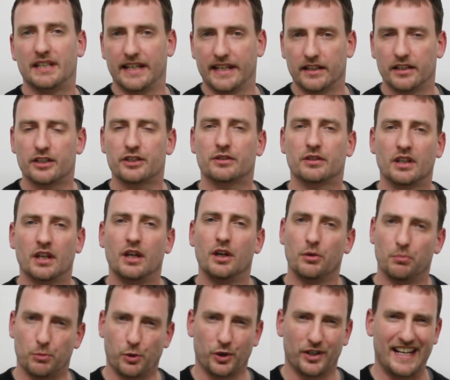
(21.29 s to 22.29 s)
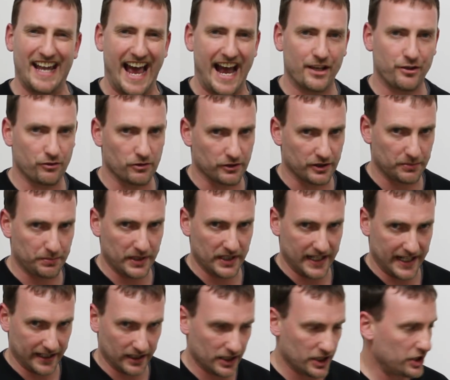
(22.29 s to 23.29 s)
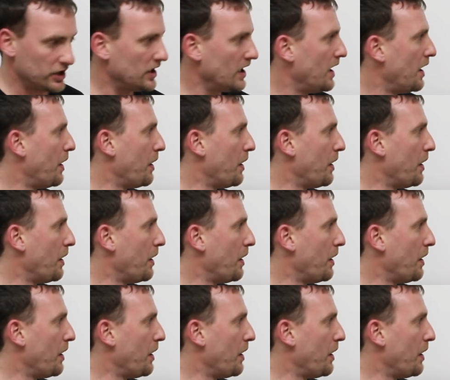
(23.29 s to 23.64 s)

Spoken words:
English, more natural speed English.